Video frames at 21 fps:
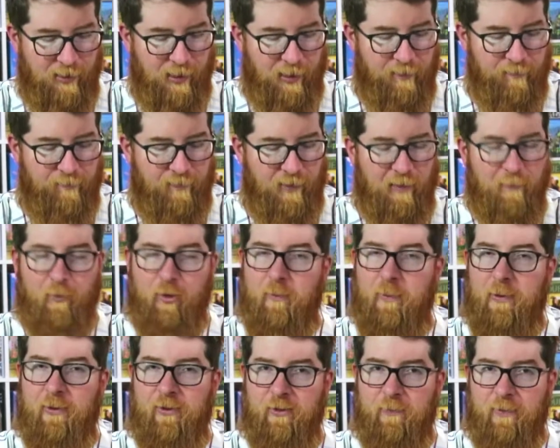and find more
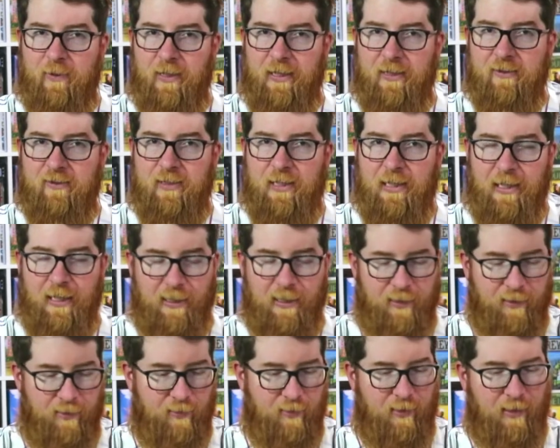people to play
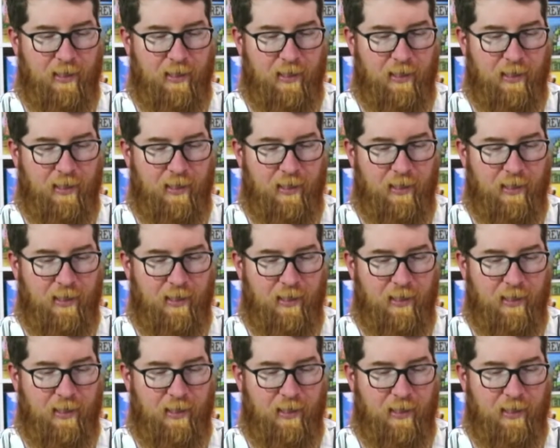Catan